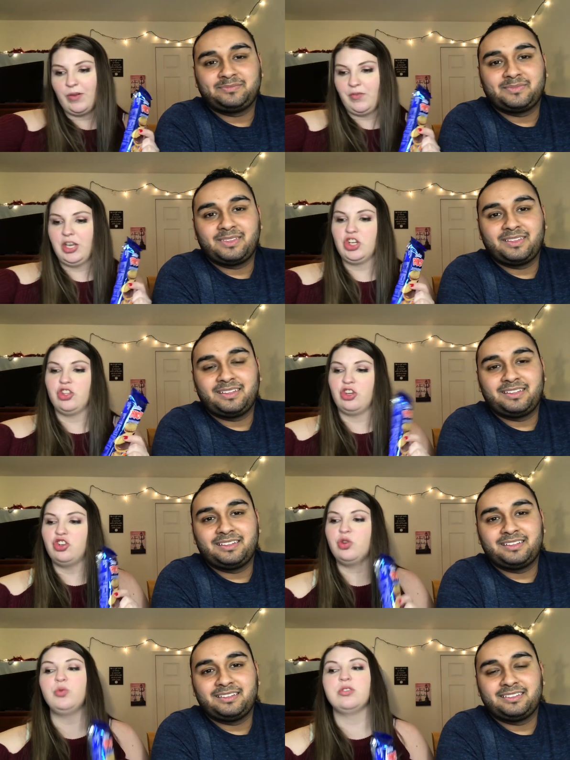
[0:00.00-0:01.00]
Speaker 1: will finish the
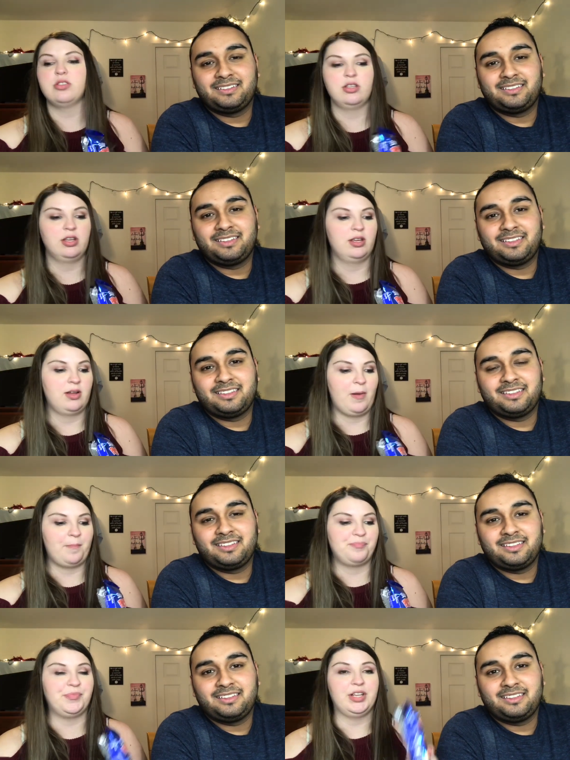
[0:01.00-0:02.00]
juice.
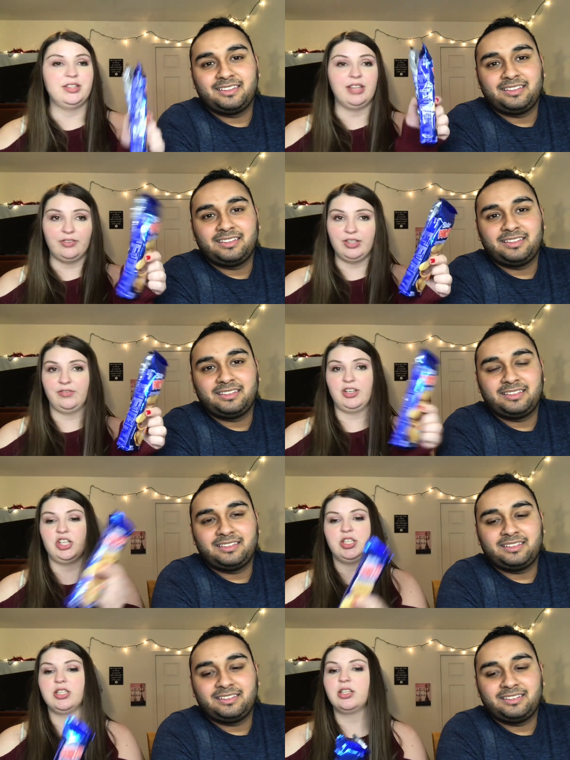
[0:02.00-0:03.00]
I'll definitely
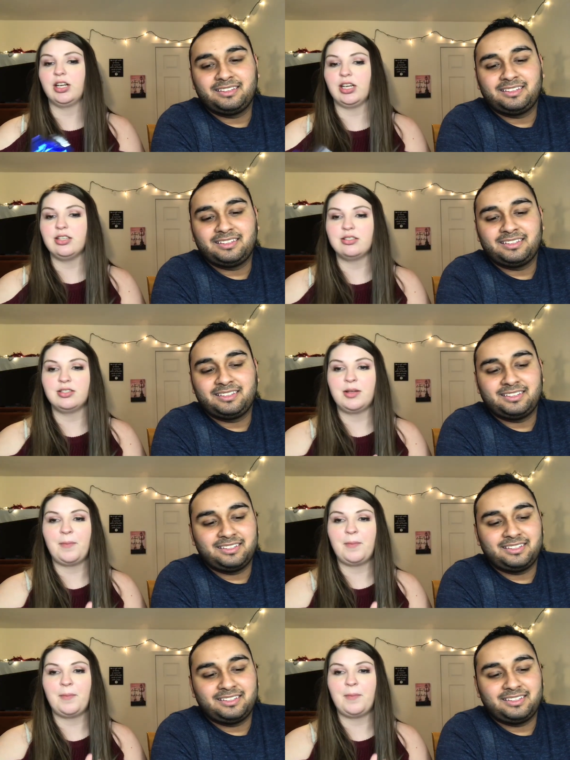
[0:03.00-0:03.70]
finish these cookies.